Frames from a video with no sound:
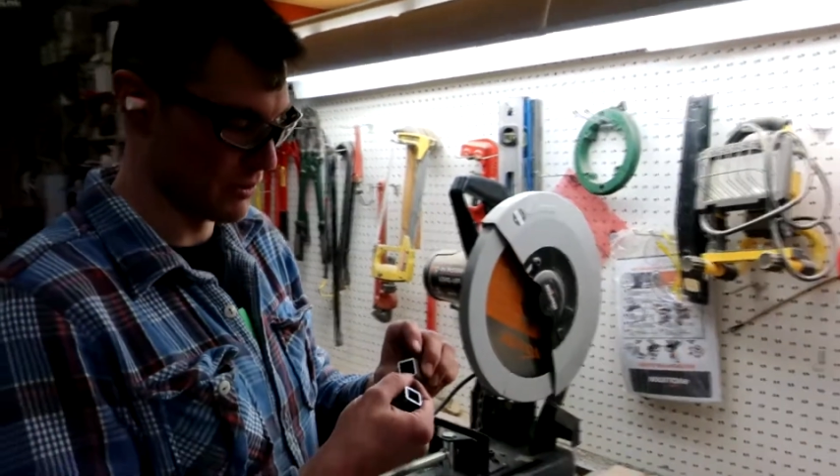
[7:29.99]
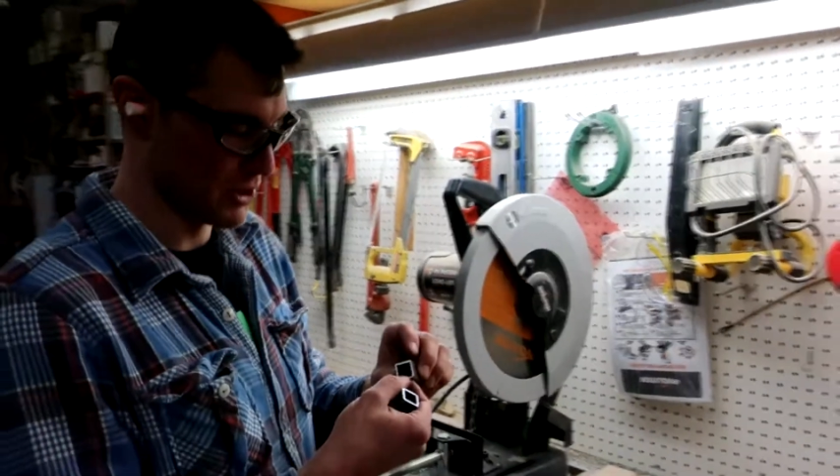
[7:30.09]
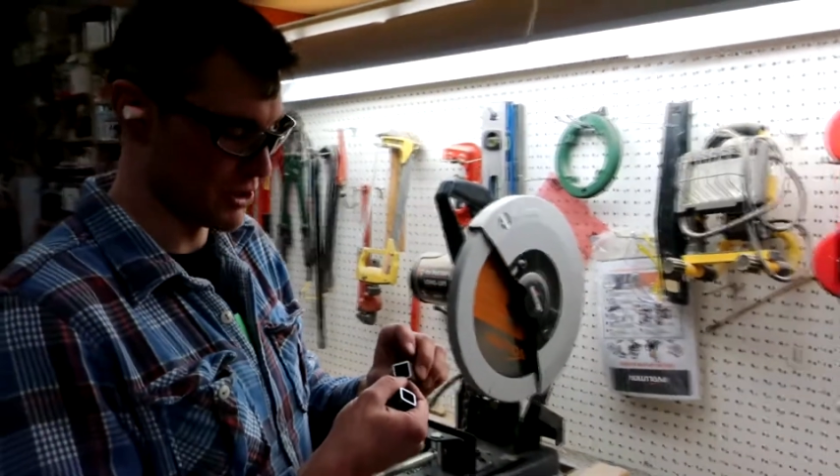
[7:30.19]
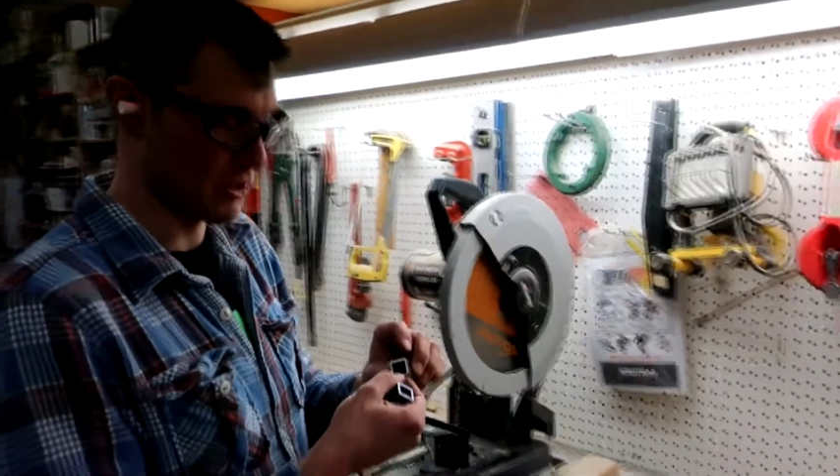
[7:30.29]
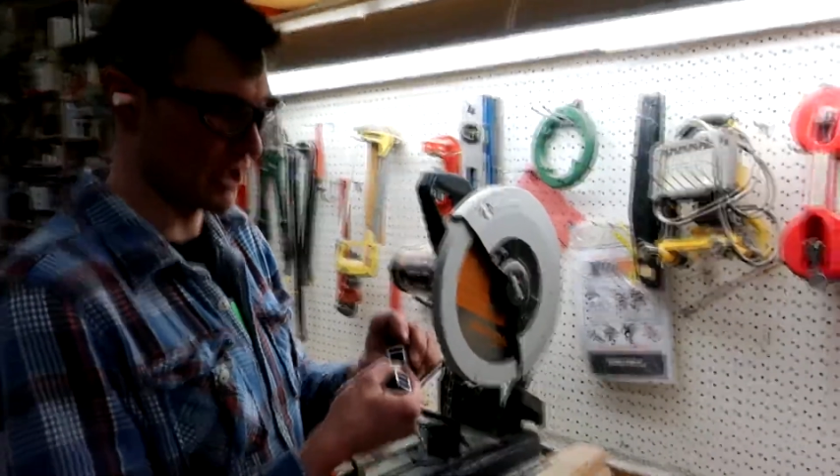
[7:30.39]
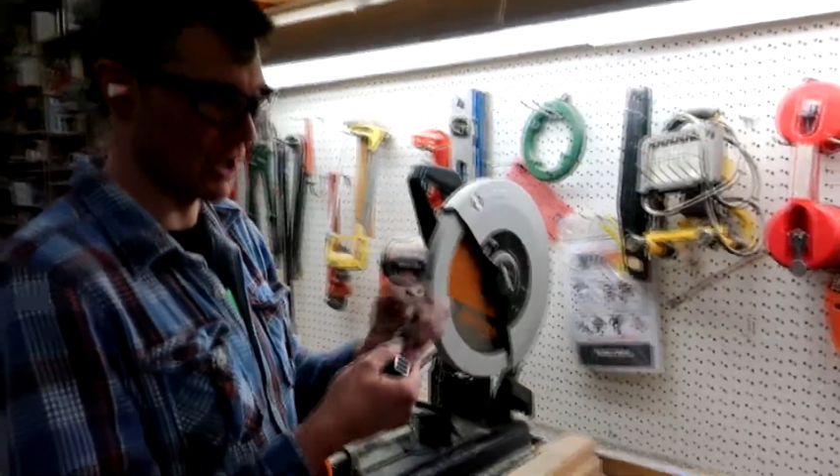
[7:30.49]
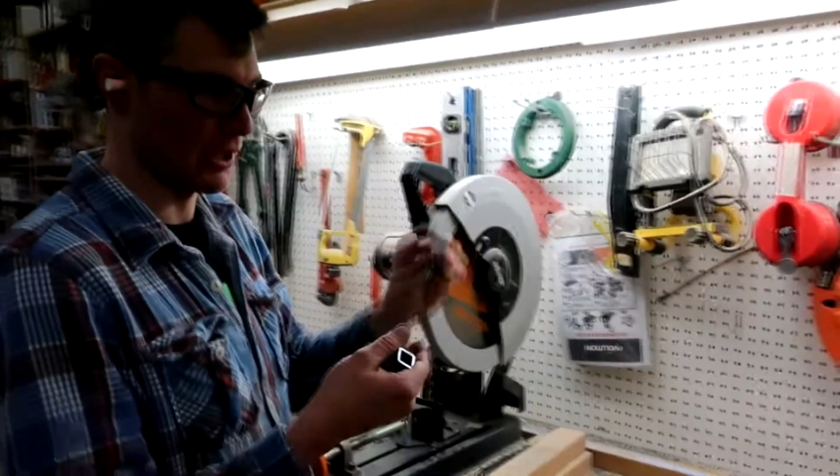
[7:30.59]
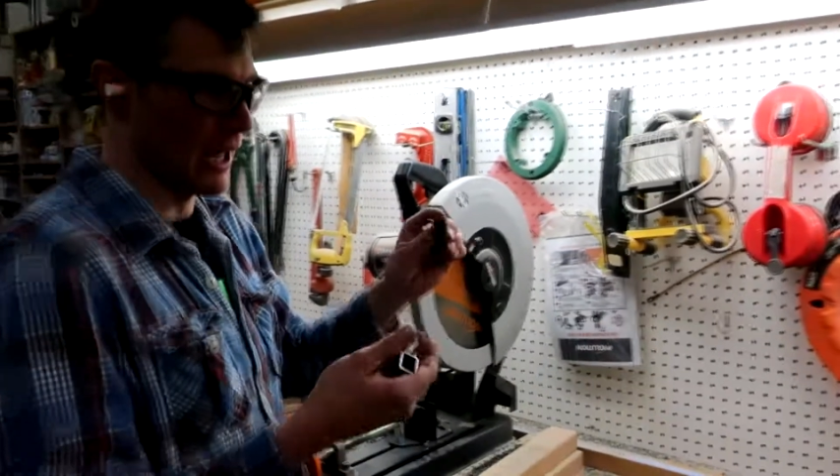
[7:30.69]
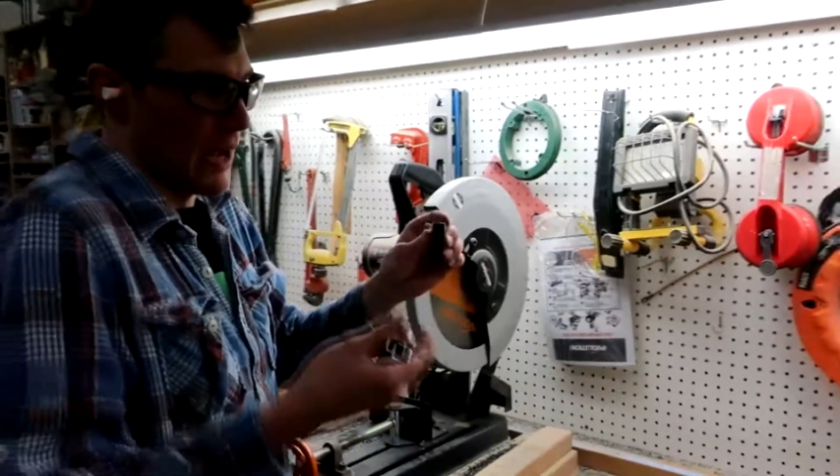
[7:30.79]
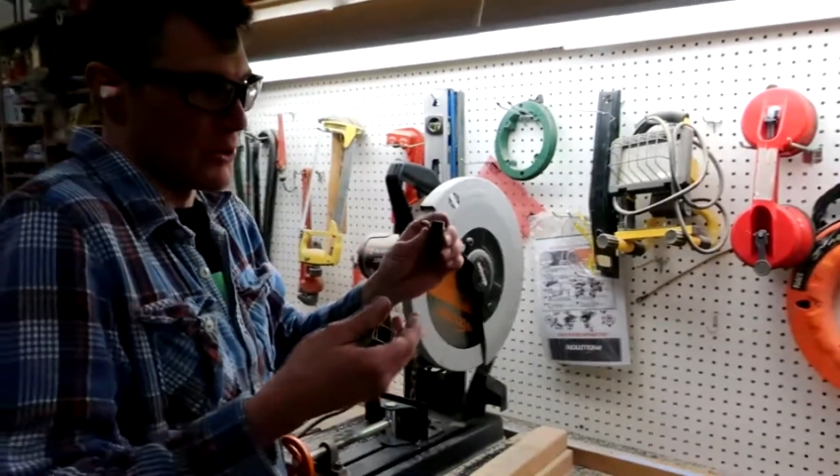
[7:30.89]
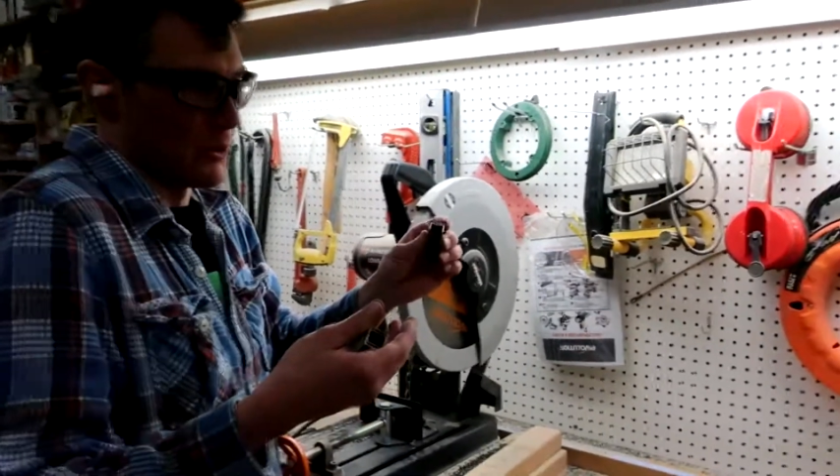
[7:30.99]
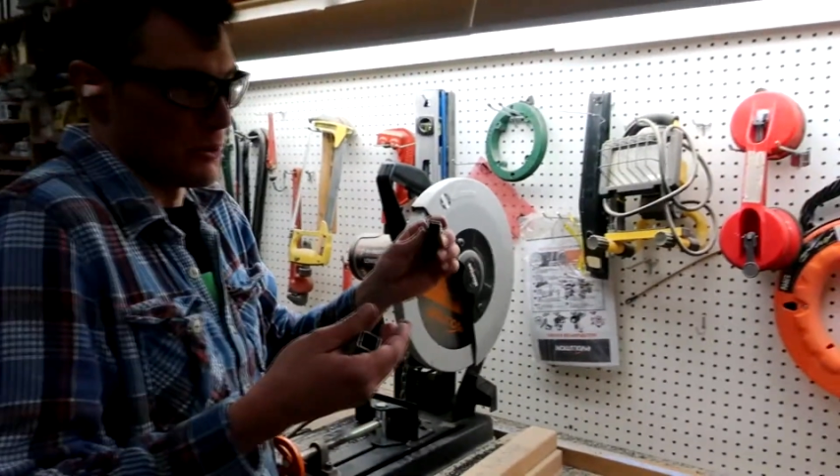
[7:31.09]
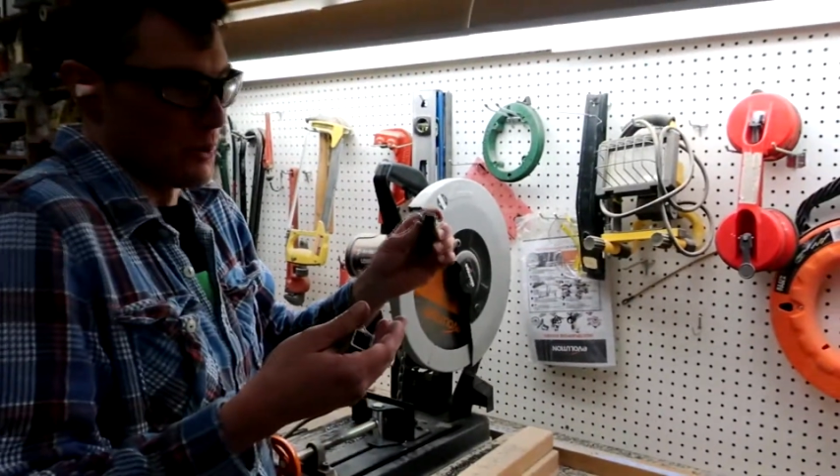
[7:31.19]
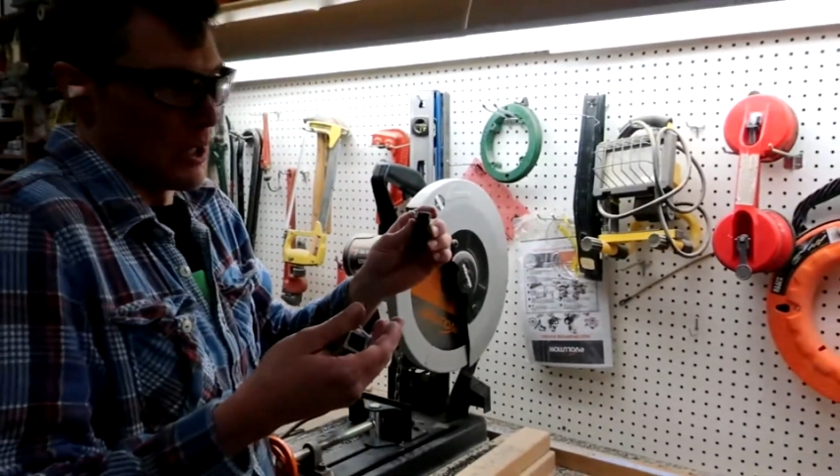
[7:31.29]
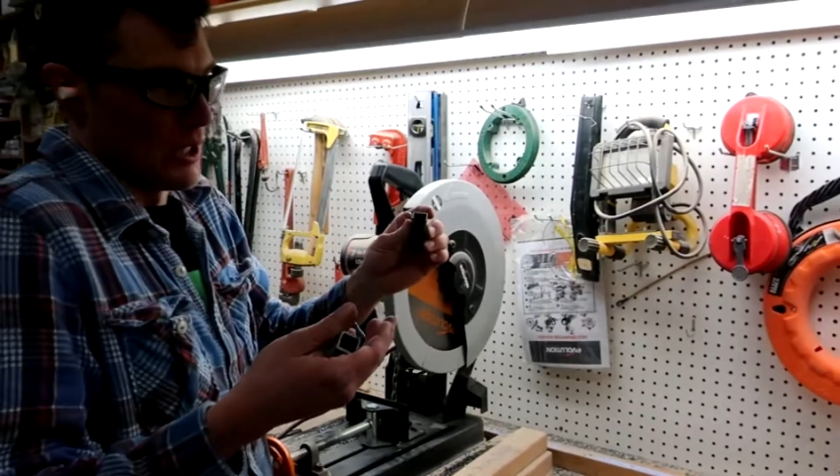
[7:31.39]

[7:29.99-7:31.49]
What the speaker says: which can allow you